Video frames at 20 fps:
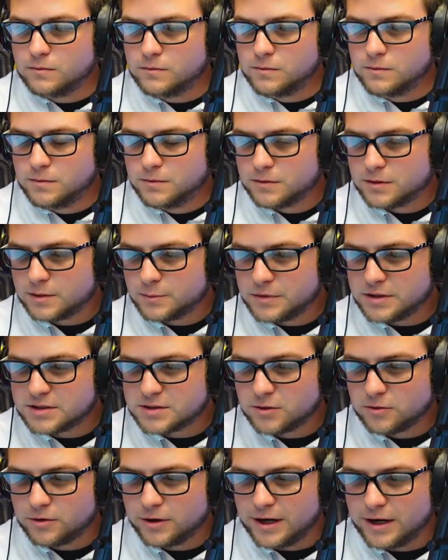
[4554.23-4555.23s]
Let me
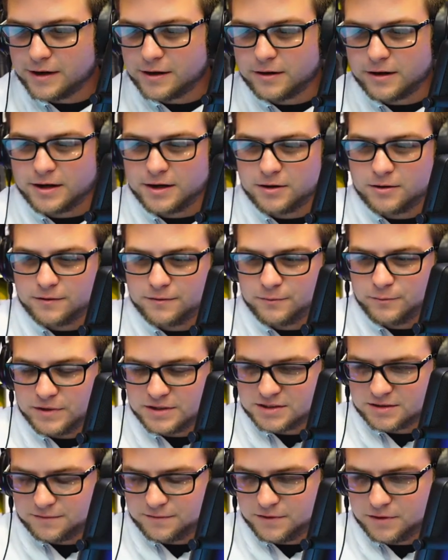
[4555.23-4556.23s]
scroll down here. I know I've
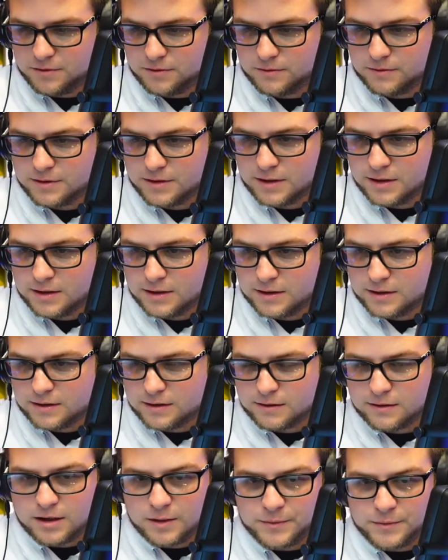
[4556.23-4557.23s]
missed a few
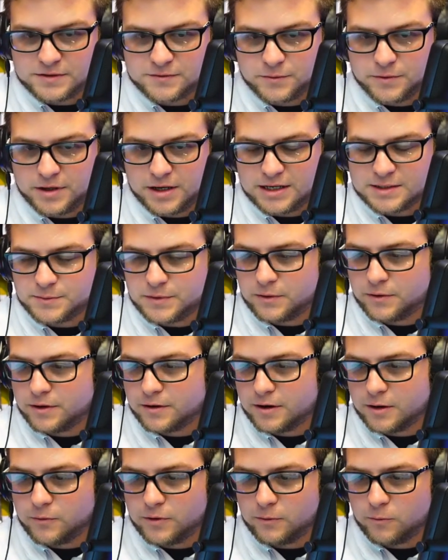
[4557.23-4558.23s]
comments from you guys. Man, we
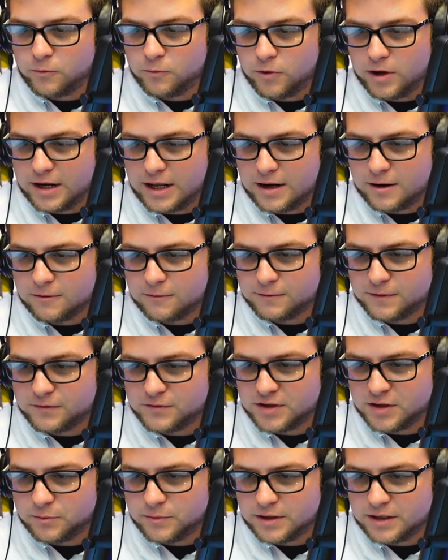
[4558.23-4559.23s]
already went one hour,
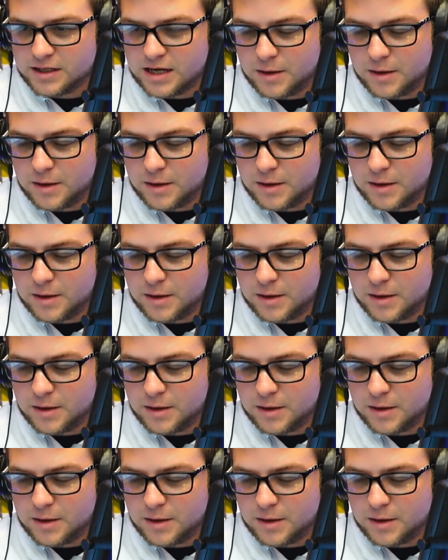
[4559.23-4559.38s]
15 minutes.